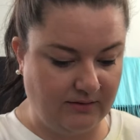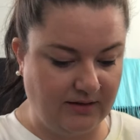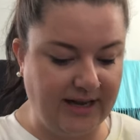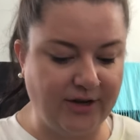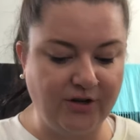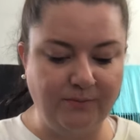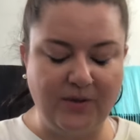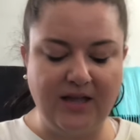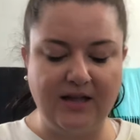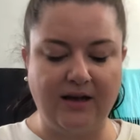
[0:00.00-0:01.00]
It could
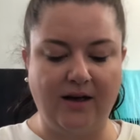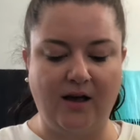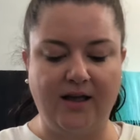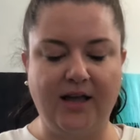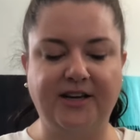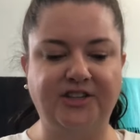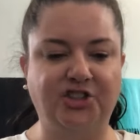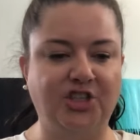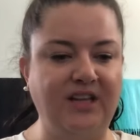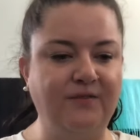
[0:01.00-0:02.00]
be a, uh, an
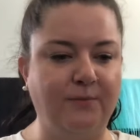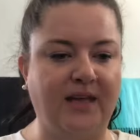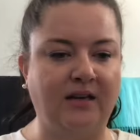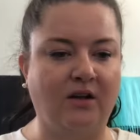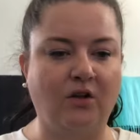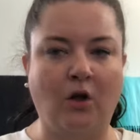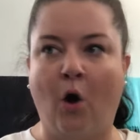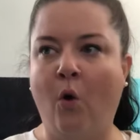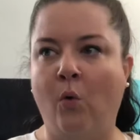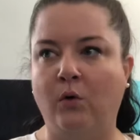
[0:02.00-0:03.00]
achievement, a
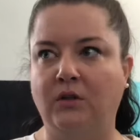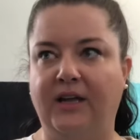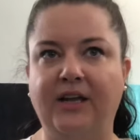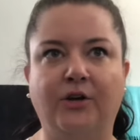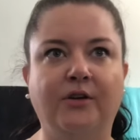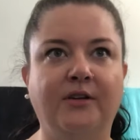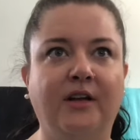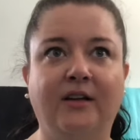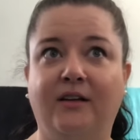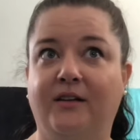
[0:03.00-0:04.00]
goal. It could,
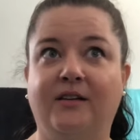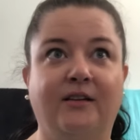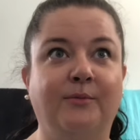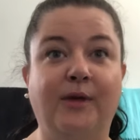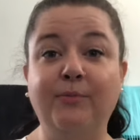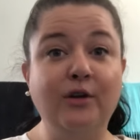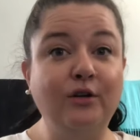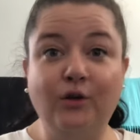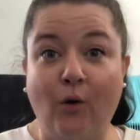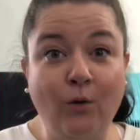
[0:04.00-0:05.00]
maybe your
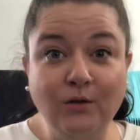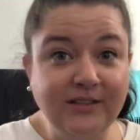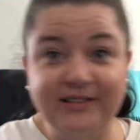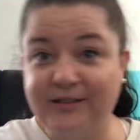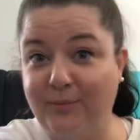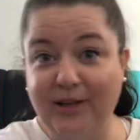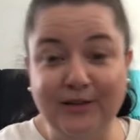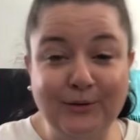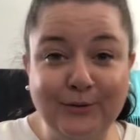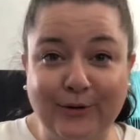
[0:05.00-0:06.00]
goal is to be a
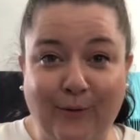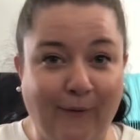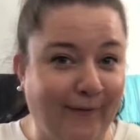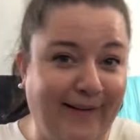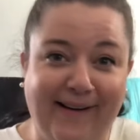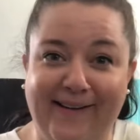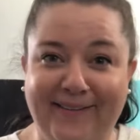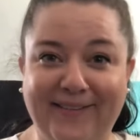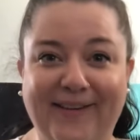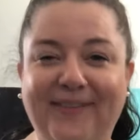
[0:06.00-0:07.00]
unicorn. I
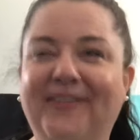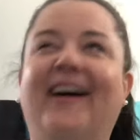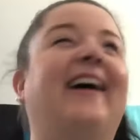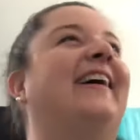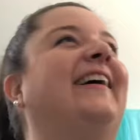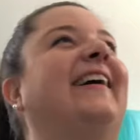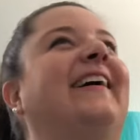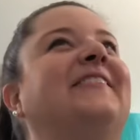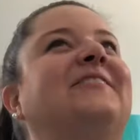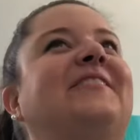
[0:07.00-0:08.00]
don't
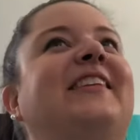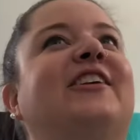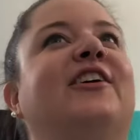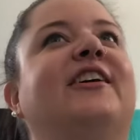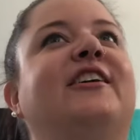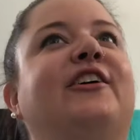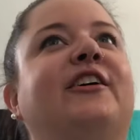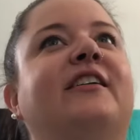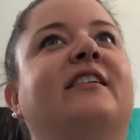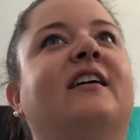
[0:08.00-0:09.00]
know. your,
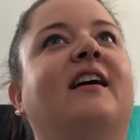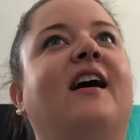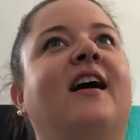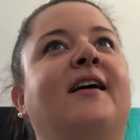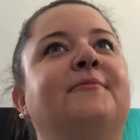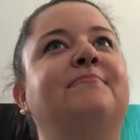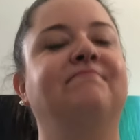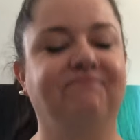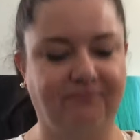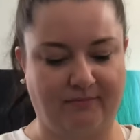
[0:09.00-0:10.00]
um,
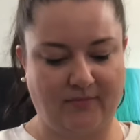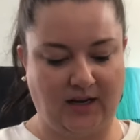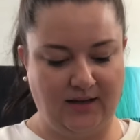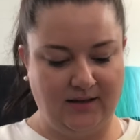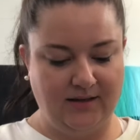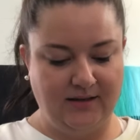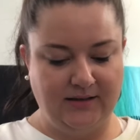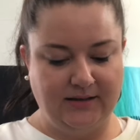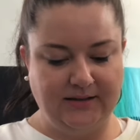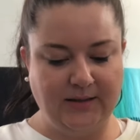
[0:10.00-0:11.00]

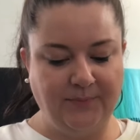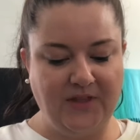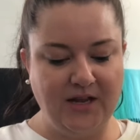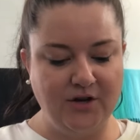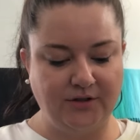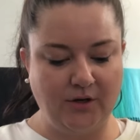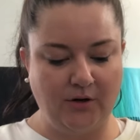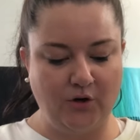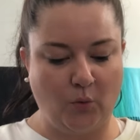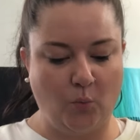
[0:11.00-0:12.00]
something you're
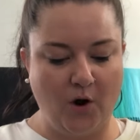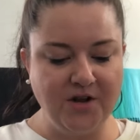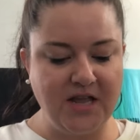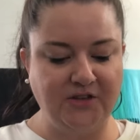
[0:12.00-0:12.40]
you're working